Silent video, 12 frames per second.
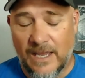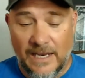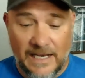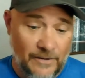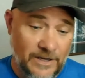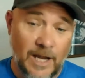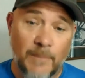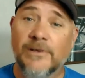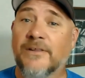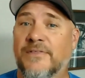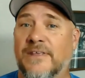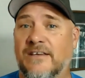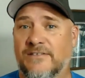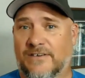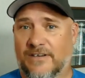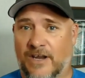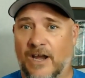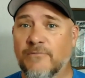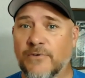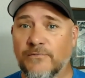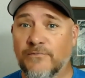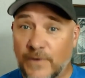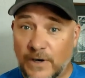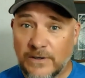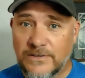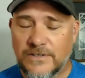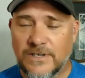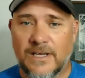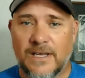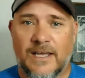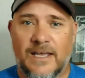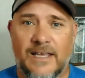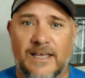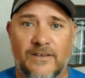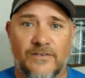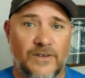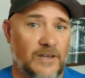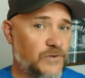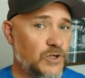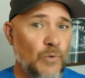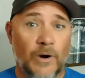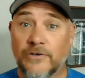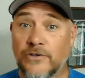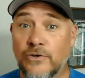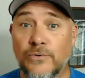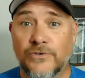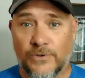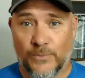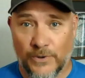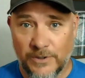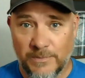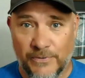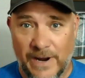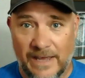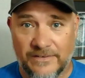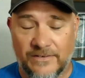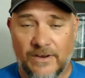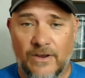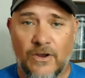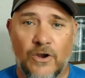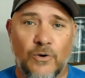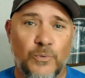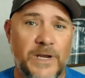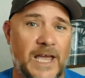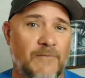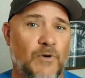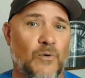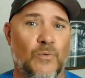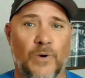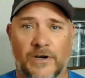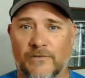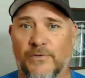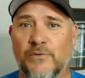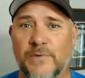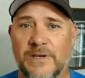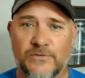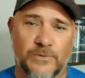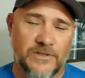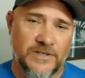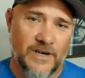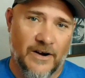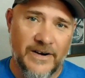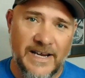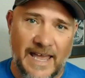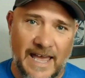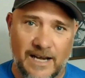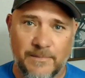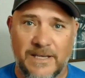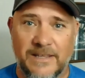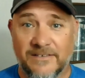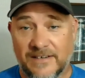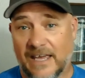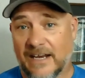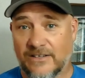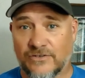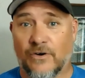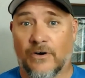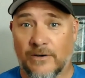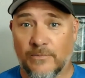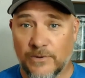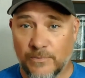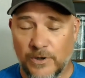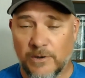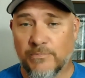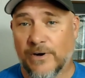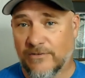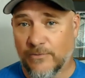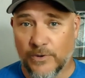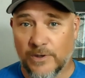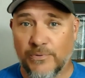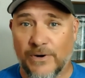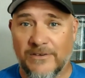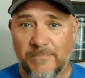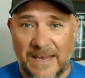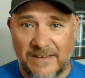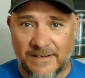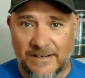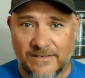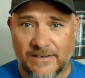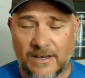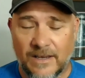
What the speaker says: Now, a couple of things to cover first is if you are new to WordPress, we have a wonderful resource in our academy that's getting started with WordPress and WordPress basics.